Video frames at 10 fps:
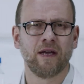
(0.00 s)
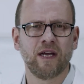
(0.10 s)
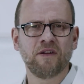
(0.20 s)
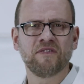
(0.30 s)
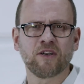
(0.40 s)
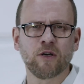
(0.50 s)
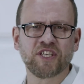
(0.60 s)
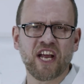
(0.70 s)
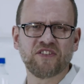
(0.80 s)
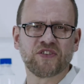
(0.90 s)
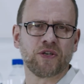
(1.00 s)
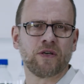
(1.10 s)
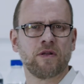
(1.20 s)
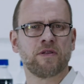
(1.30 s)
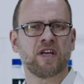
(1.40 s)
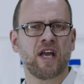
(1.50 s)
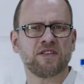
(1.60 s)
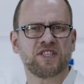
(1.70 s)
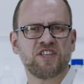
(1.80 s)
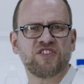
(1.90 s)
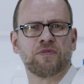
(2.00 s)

In the condenser, the gaseous